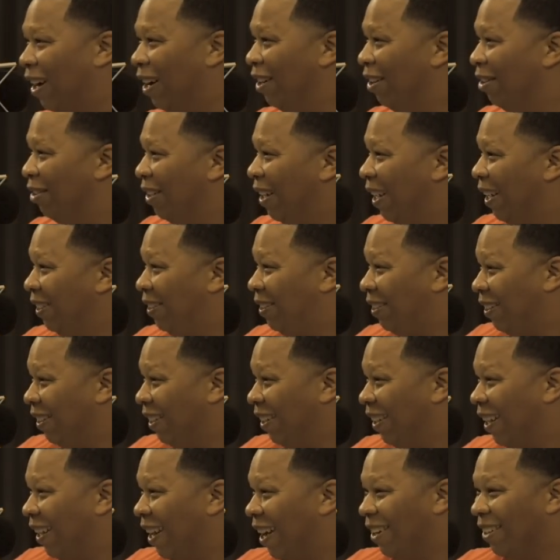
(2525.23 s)
gun on that
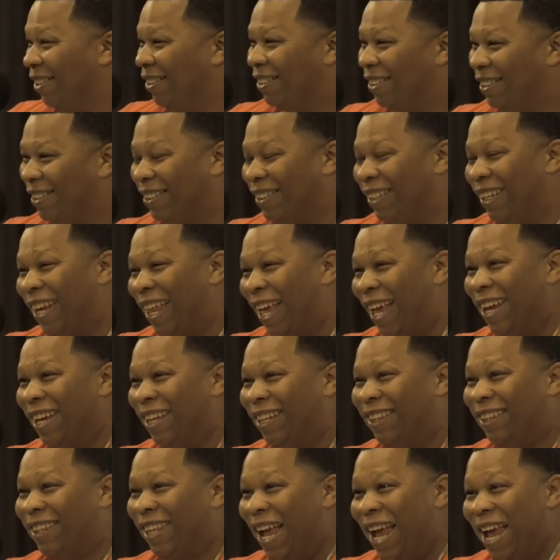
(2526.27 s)
shit. I was just like,
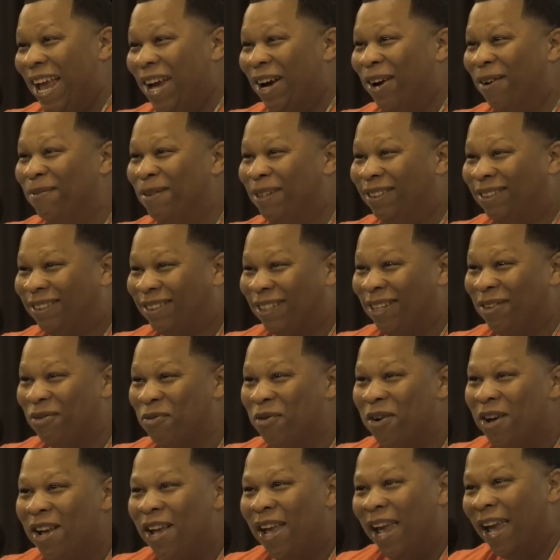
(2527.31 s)
damn, this shit.
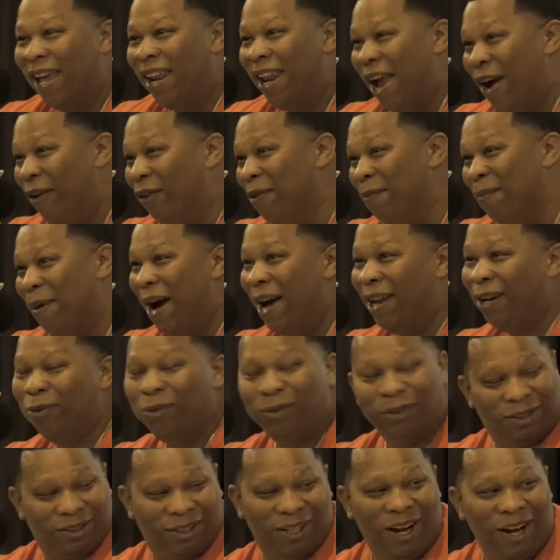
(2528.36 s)
And everybody
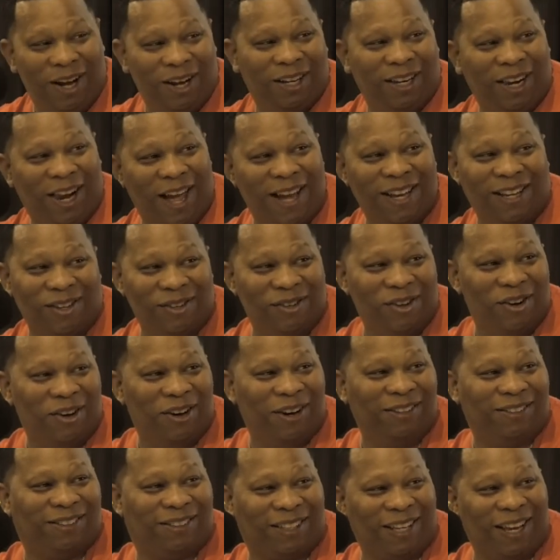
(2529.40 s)
was young, like, you know what
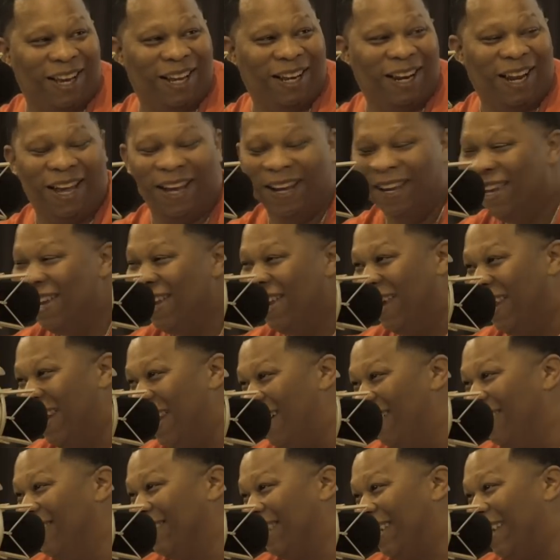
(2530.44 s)
I'm saying? Like, and
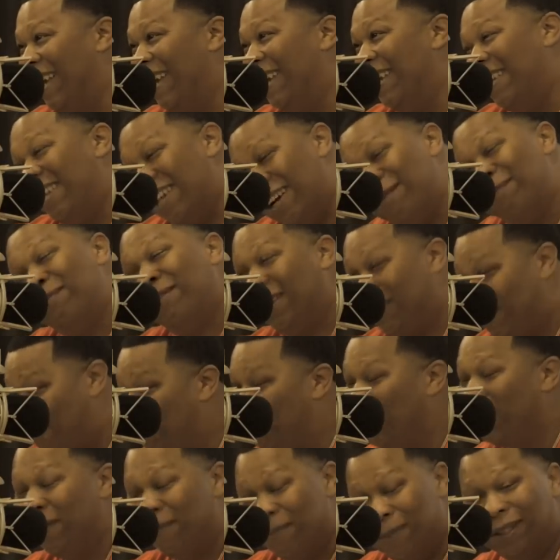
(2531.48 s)
I was like, yep, that's
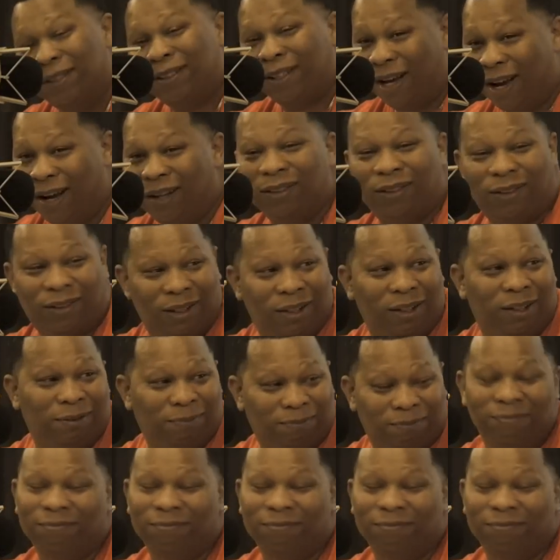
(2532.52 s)
pretty much our city.